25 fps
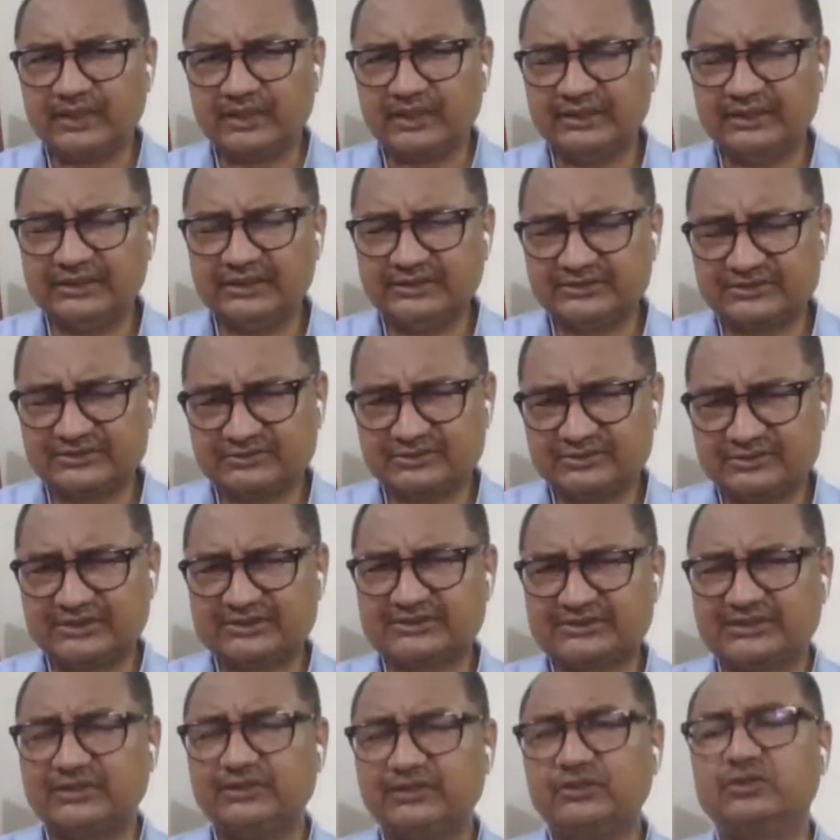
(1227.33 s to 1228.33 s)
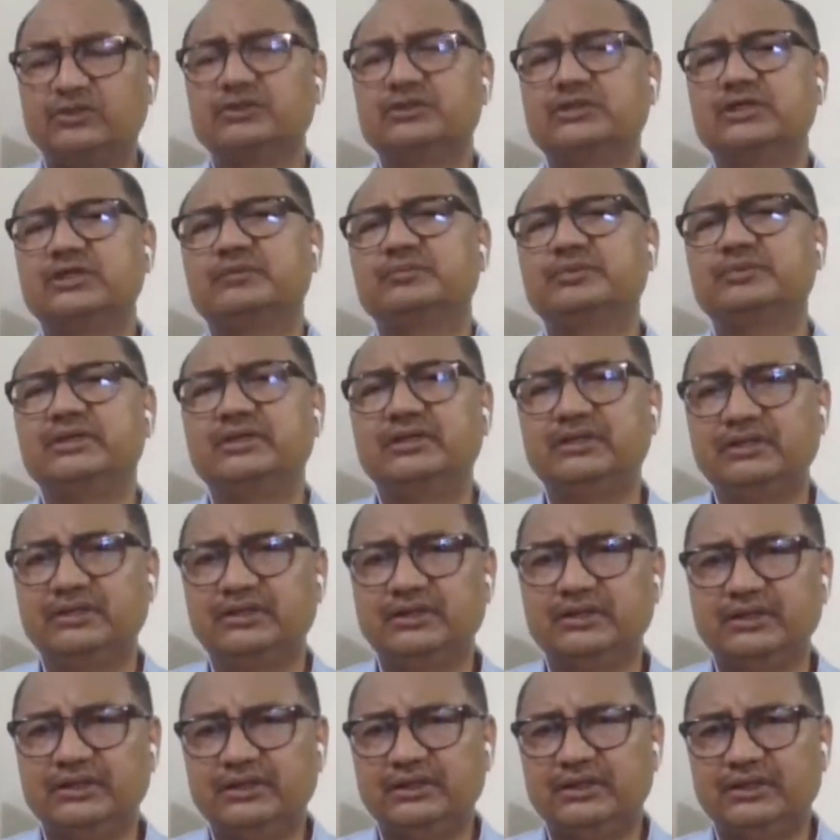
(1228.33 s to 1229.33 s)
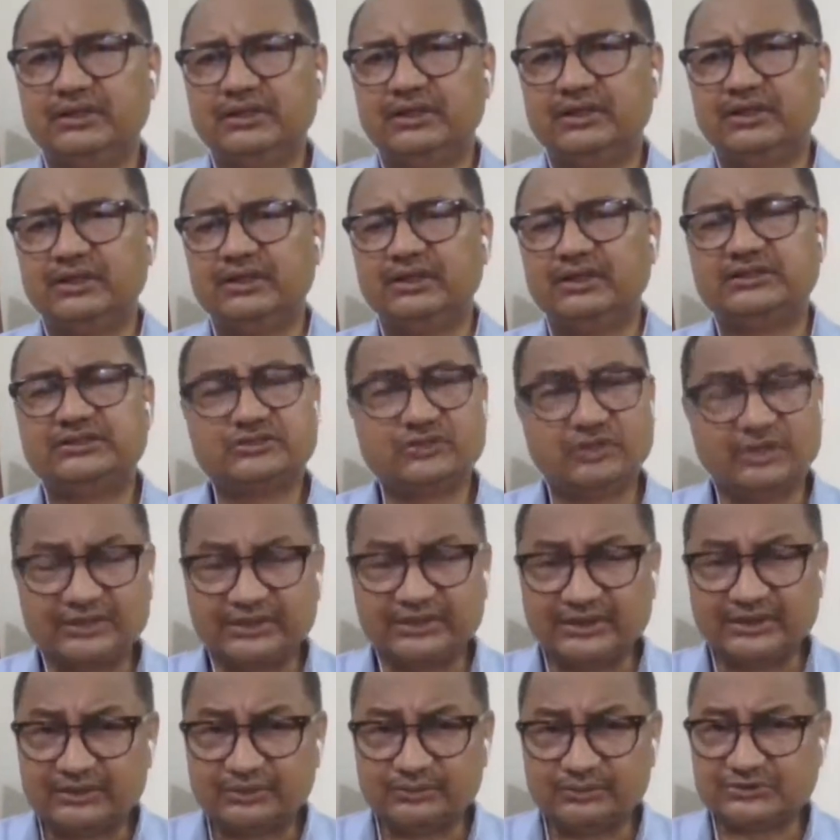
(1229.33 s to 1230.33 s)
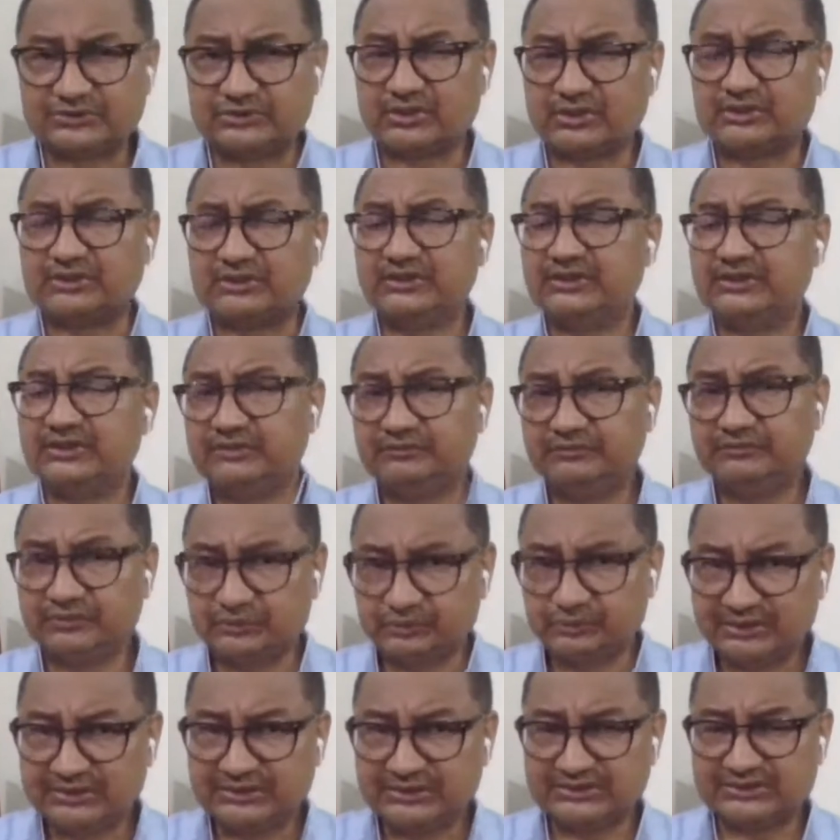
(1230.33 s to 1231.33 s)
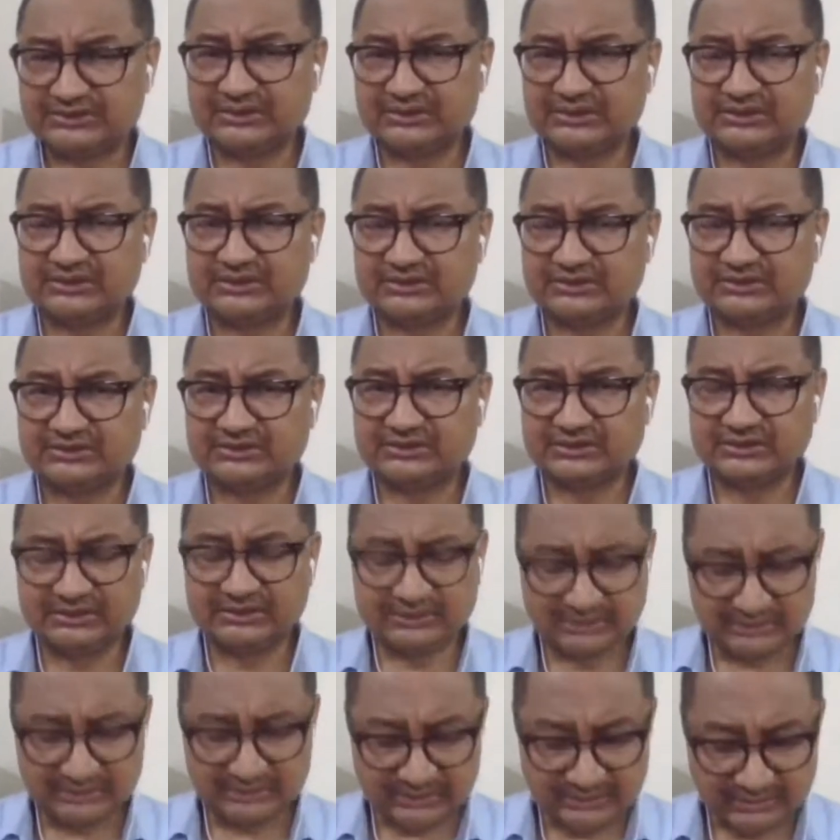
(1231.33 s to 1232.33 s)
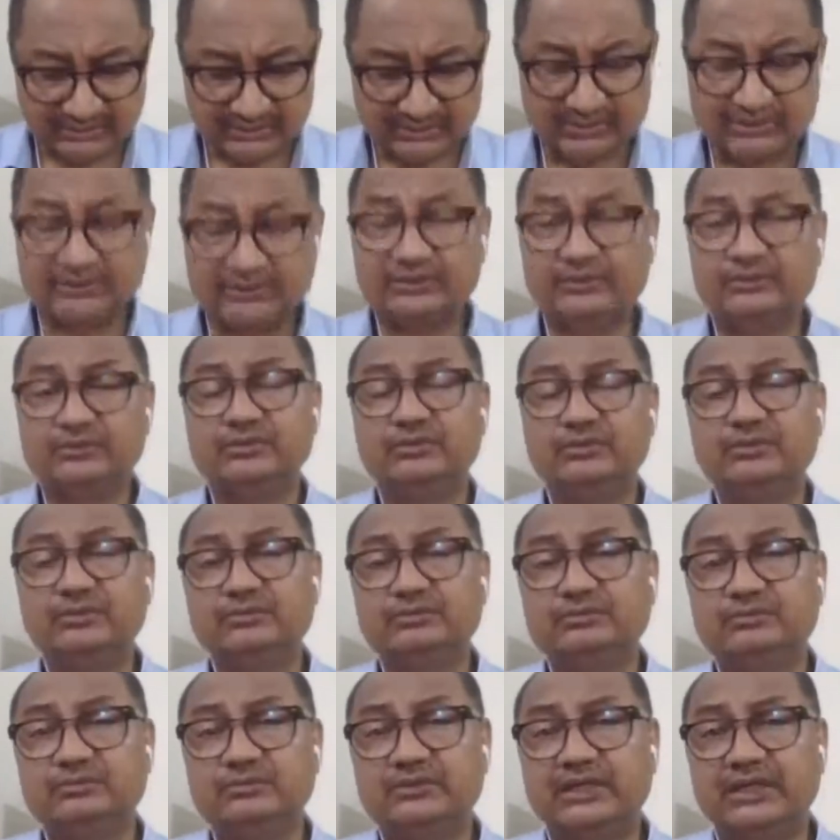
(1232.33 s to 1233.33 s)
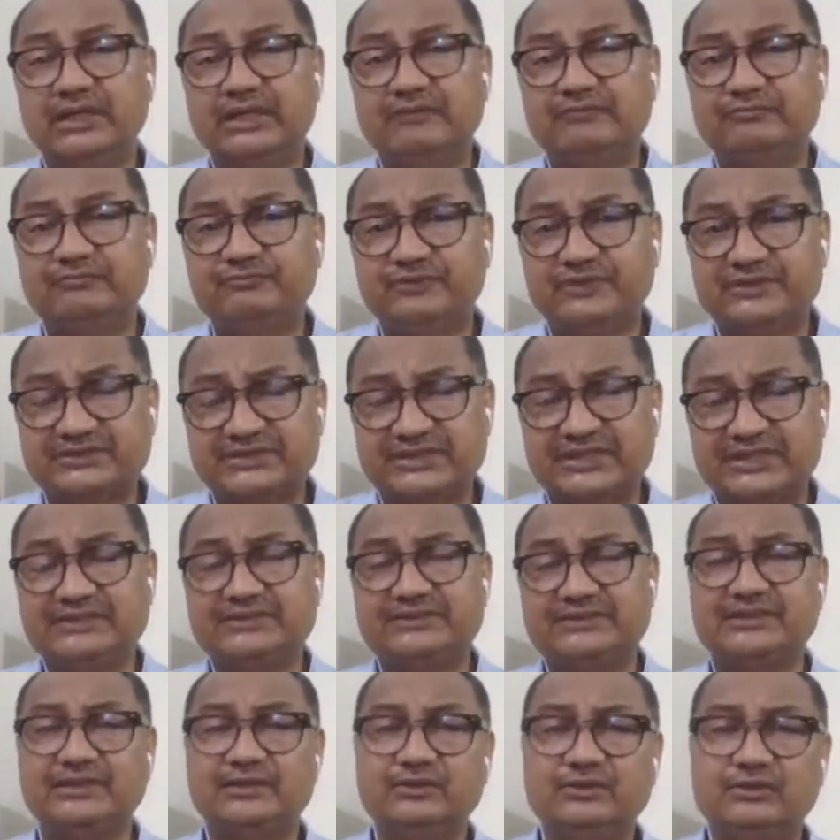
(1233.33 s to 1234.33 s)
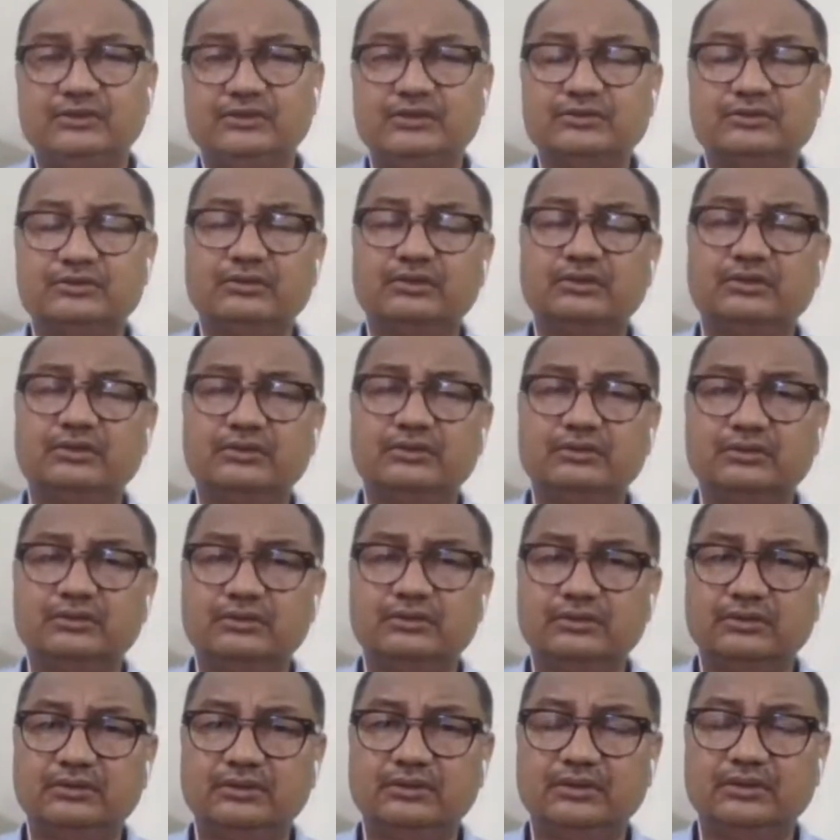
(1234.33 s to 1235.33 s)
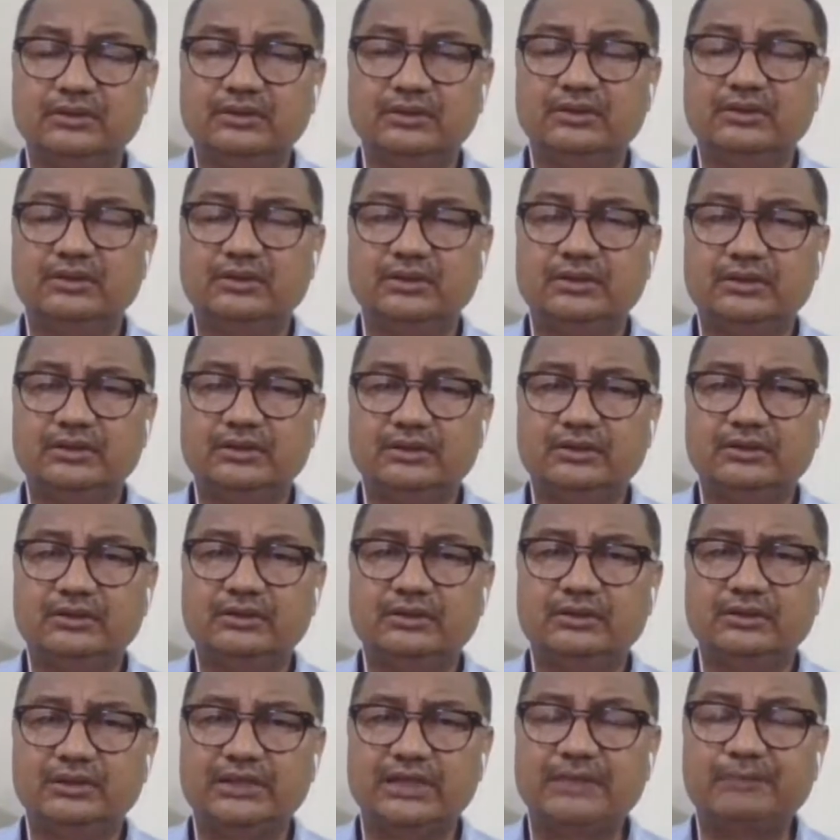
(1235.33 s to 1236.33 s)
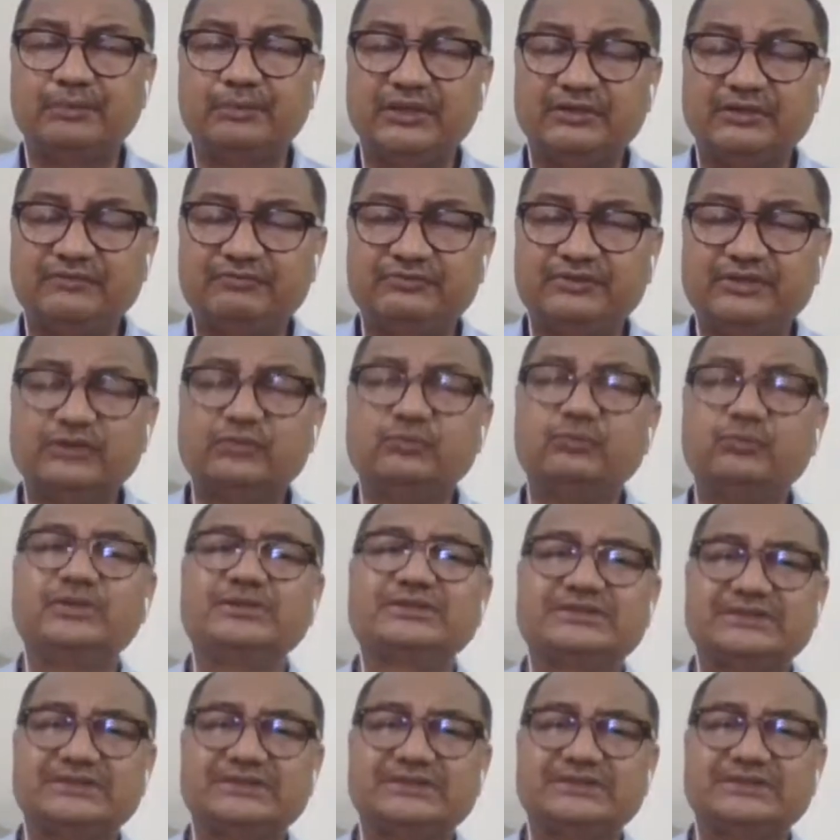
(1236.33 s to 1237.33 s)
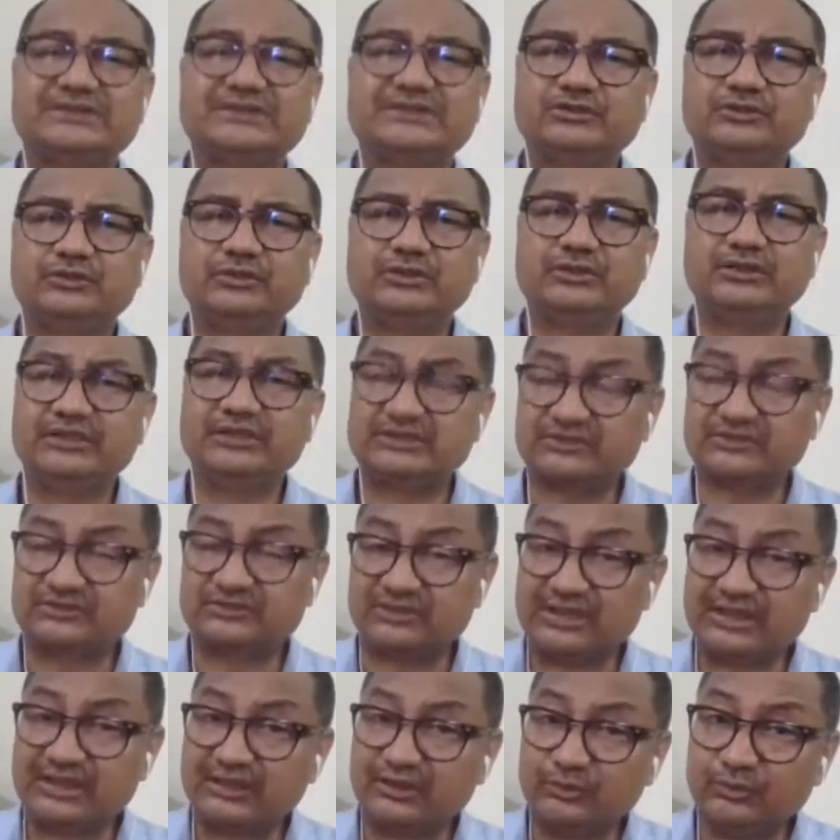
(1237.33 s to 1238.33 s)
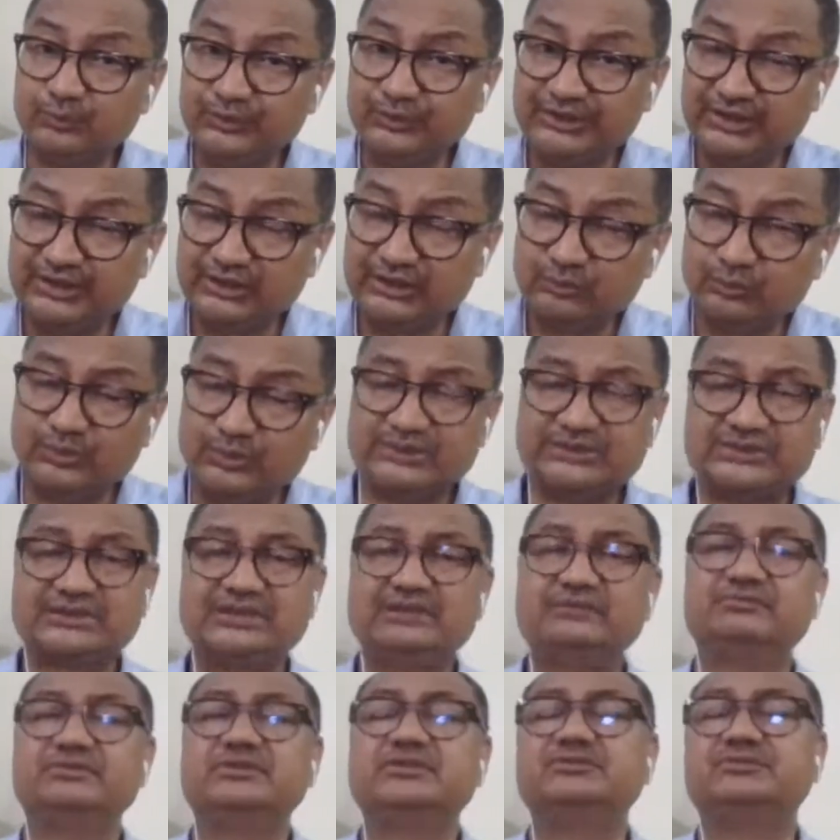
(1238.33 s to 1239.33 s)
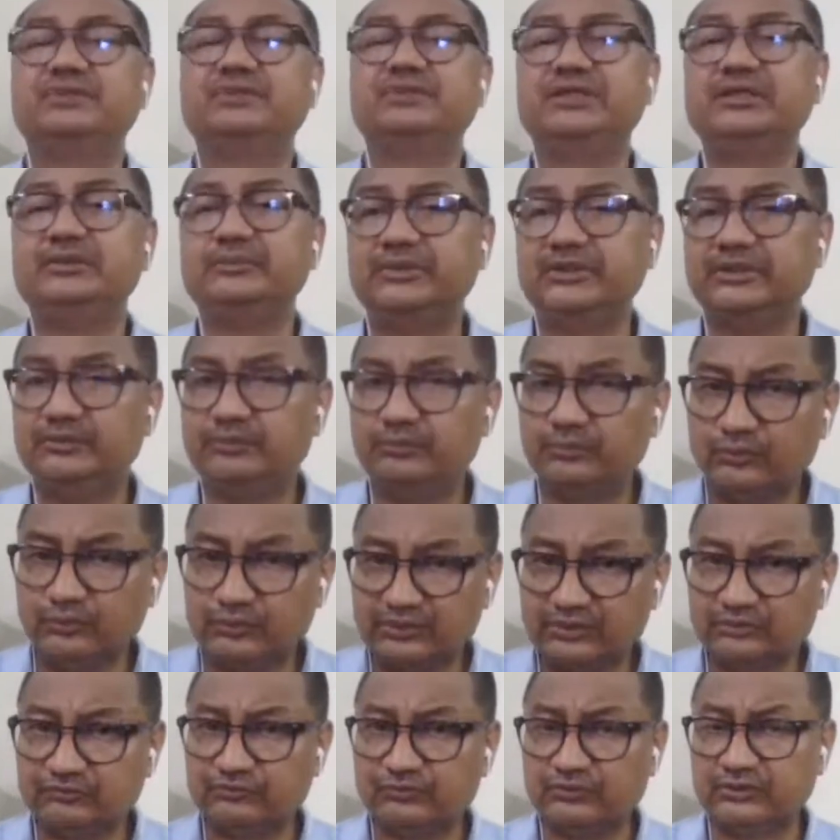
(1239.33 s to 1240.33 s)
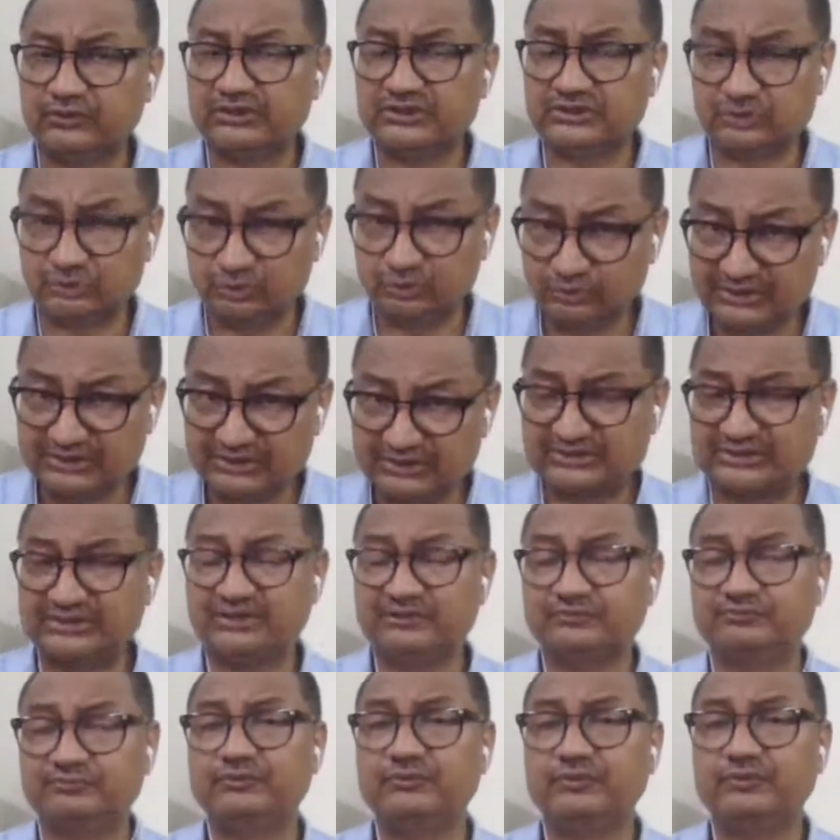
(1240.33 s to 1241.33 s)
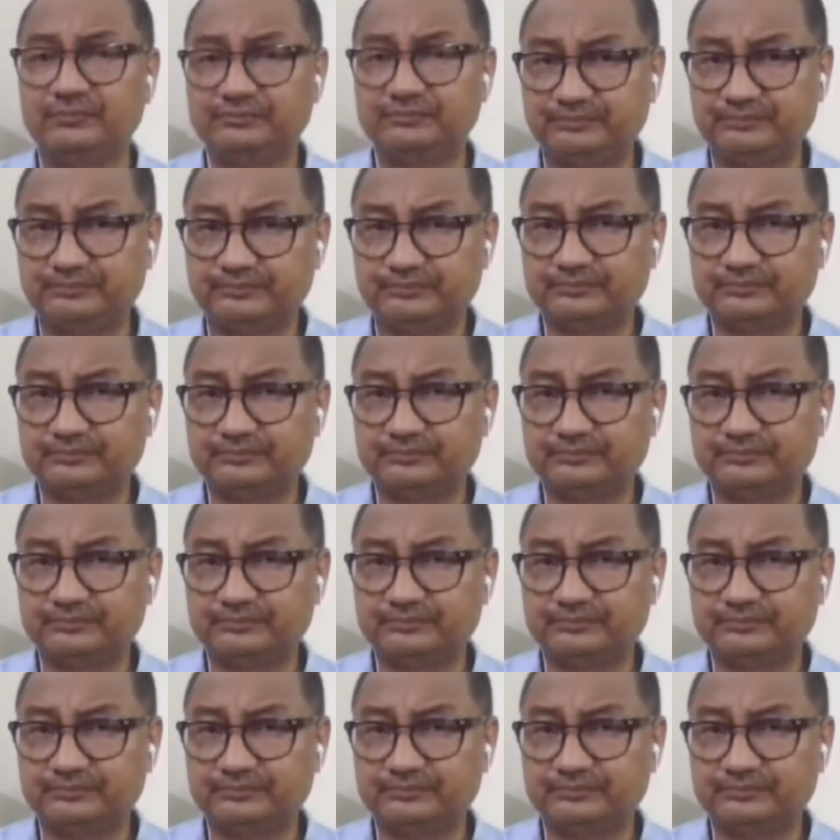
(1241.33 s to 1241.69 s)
He stressed a lot upon. It's not that he was not individualistic. He's, he, uh, you know, emphasized a lot on uplifting oneself actually the struggle within oneself is very very important for the students therefore